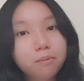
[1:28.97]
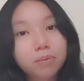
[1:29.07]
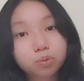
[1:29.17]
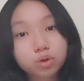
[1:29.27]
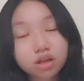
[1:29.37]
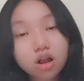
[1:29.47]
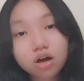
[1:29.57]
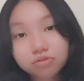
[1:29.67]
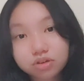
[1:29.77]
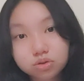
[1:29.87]
but with all
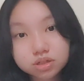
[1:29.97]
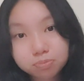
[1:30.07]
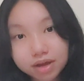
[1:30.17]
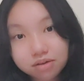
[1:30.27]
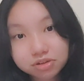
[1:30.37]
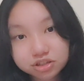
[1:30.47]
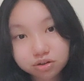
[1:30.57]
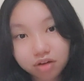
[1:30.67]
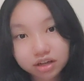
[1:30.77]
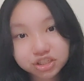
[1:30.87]
of those beneficial
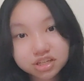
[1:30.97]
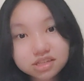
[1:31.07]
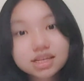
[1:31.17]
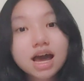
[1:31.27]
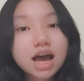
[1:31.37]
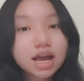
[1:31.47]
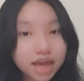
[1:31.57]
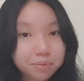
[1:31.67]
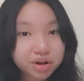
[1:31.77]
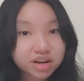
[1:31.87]
functions
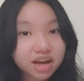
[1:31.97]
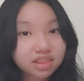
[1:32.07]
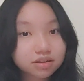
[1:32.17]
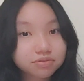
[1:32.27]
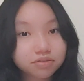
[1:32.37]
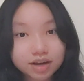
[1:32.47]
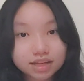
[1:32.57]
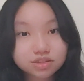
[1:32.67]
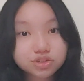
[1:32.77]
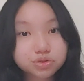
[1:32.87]
came the negative
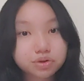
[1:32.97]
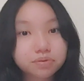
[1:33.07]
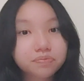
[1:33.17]
effects too,